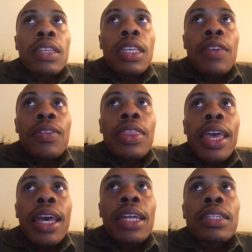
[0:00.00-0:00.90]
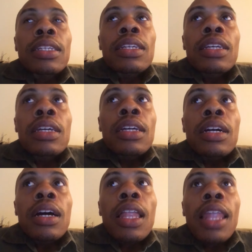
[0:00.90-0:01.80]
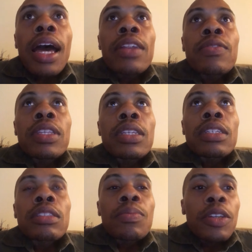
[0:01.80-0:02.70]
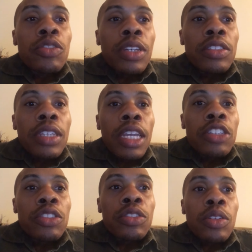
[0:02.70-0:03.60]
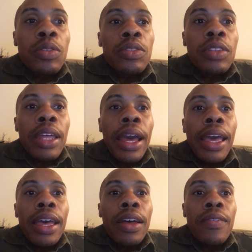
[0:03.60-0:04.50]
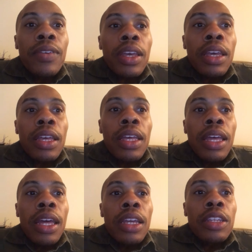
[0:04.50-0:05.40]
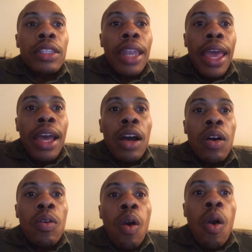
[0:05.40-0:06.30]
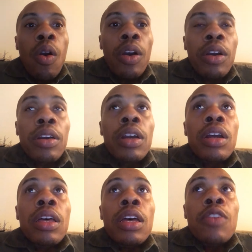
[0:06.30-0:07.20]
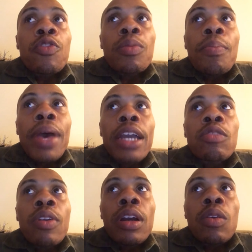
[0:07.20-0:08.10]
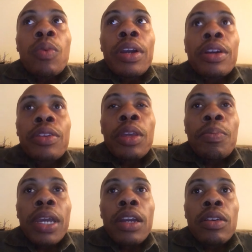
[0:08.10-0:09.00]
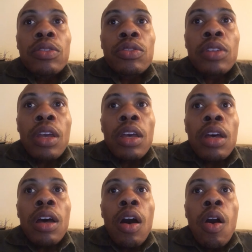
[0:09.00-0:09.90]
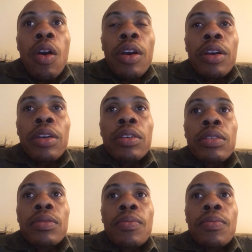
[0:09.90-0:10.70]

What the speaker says: given that a lot of the special education students that I have now are from a background where their parents are